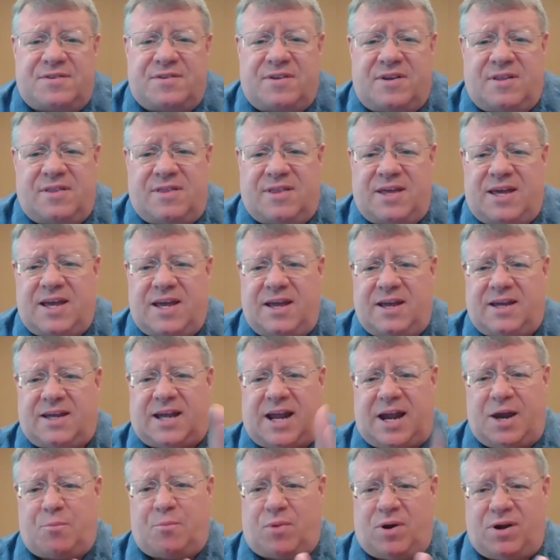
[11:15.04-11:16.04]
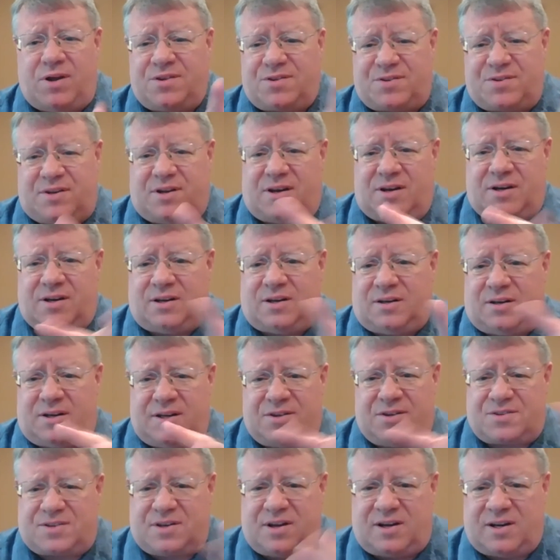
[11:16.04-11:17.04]
the camera is not
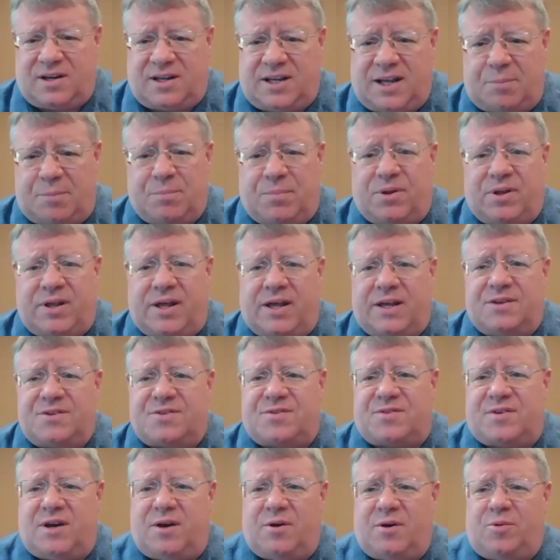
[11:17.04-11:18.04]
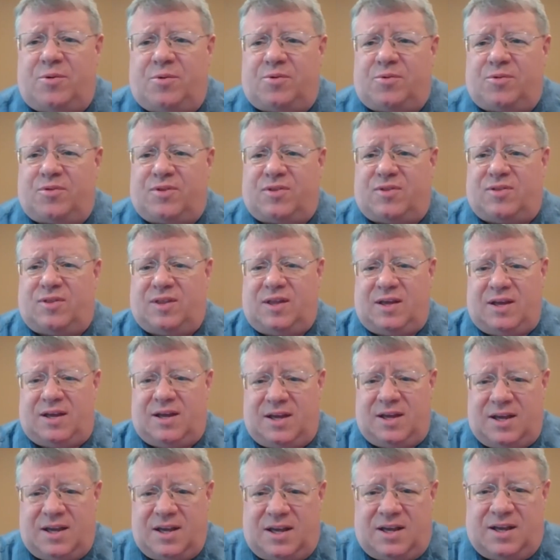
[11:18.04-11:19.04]
gimbaling, so
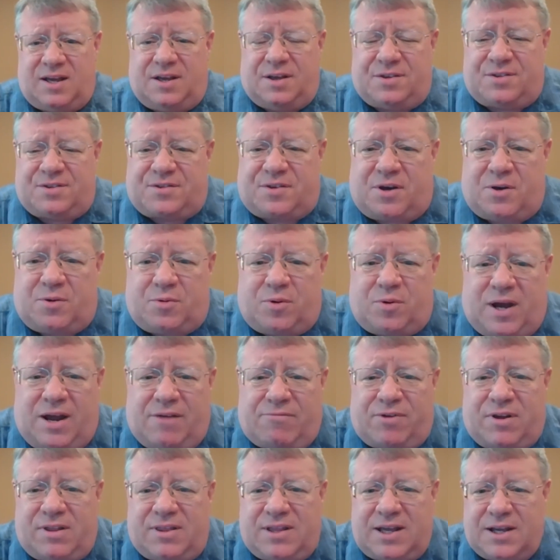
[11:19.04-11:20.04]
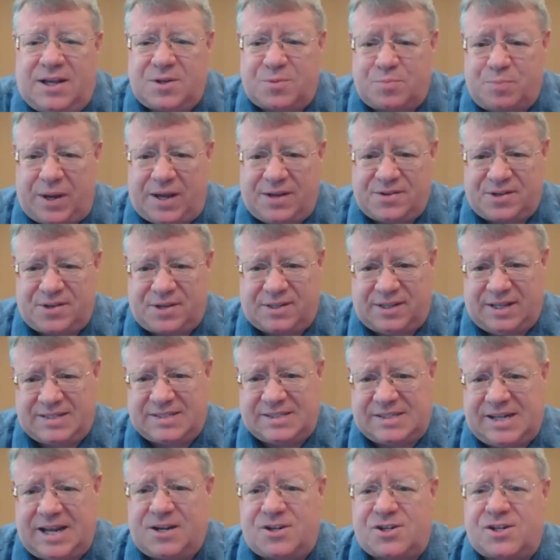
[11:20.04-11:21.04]
everything is basically
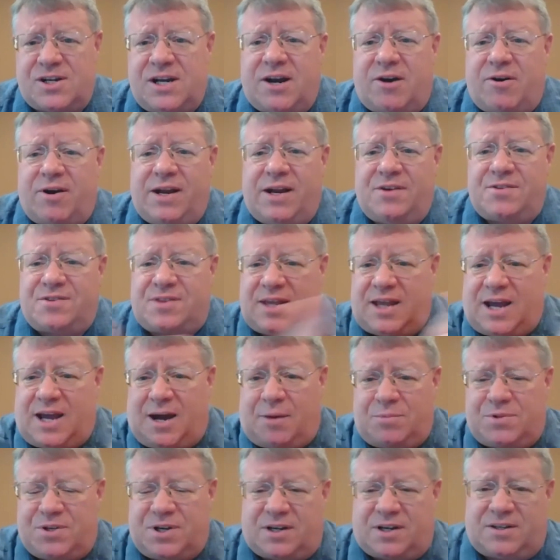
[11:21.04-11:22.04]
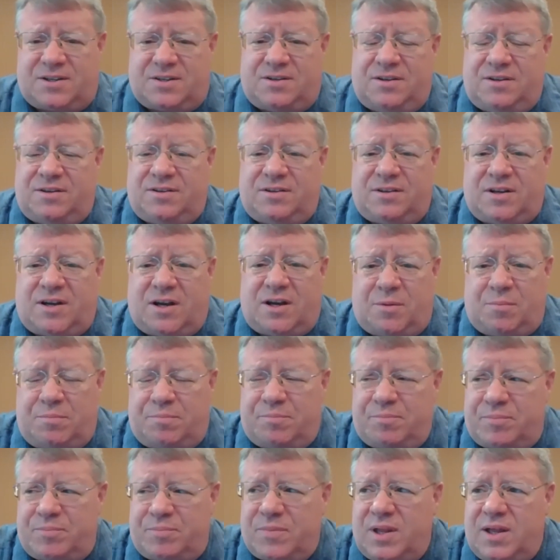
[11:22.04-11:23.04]
stationary as the object,
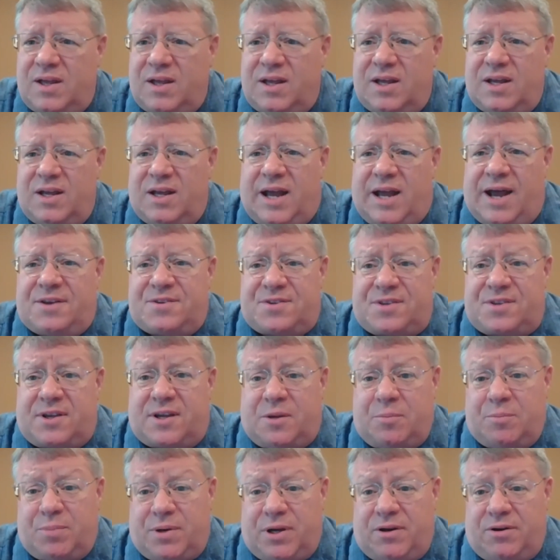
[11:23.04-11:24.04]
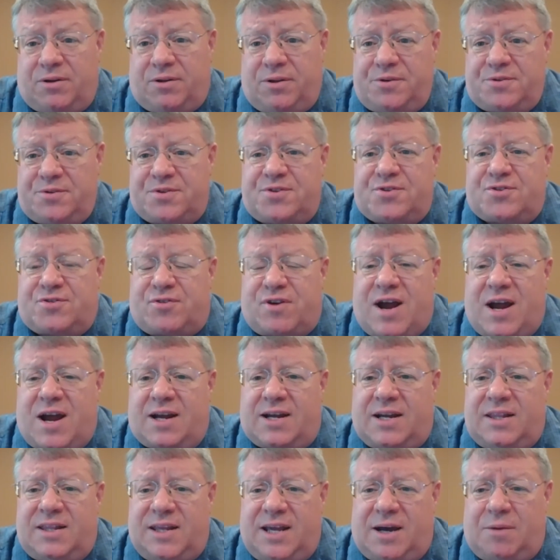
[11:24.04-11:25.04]
as the computer loses
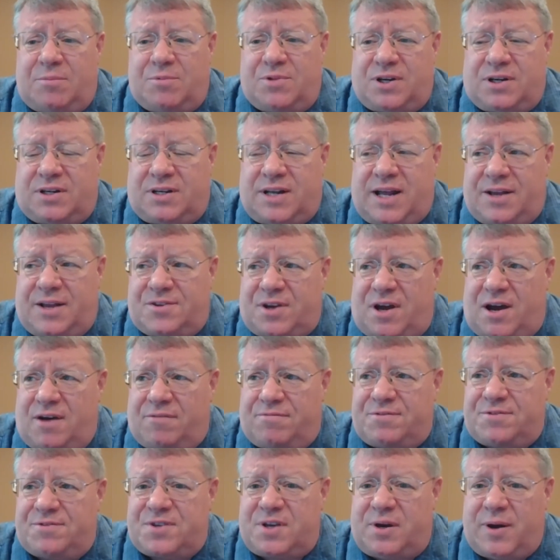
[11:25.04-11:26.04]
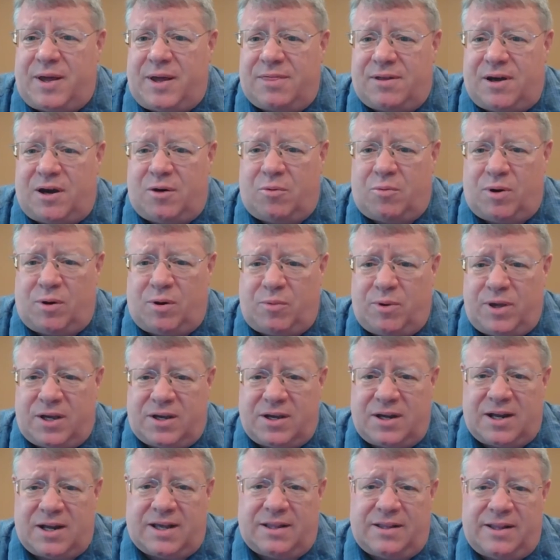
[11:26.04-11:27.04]
track and the object takes off. So I thought, well, we
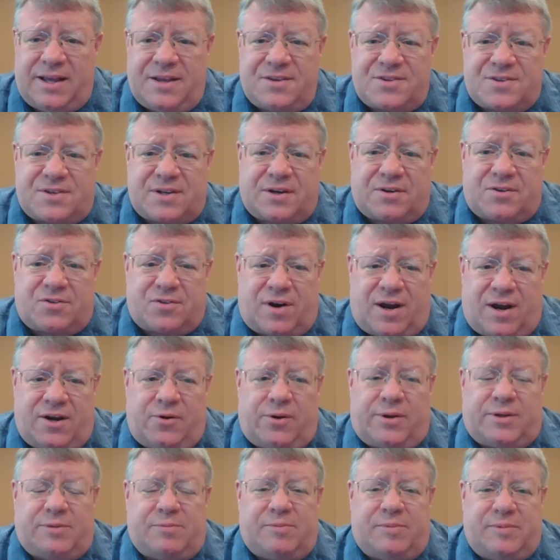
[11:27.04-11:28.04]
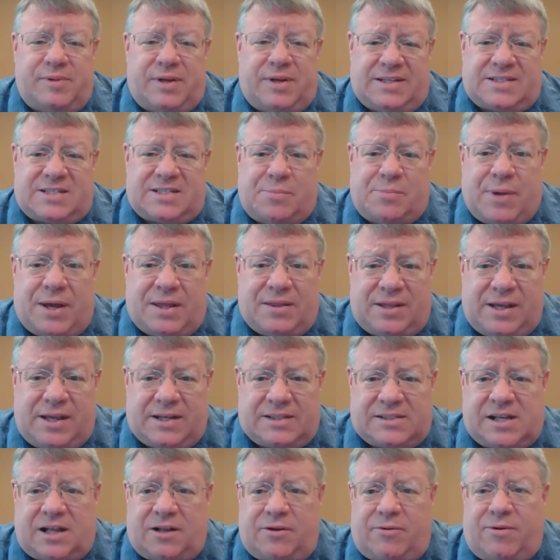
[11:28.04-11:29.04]
could at least try to estimate the
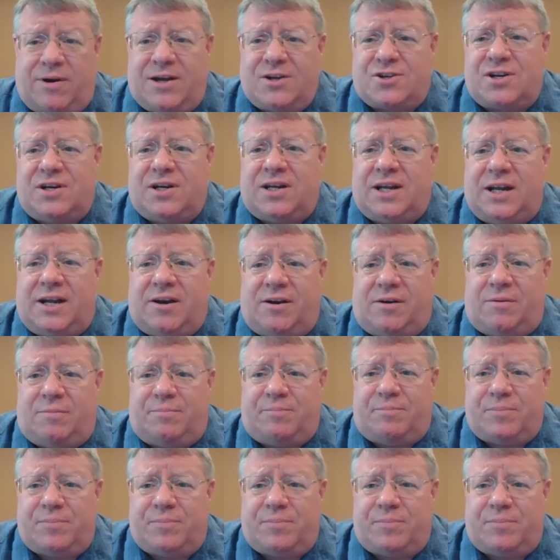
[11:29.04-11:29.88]
acceleration here.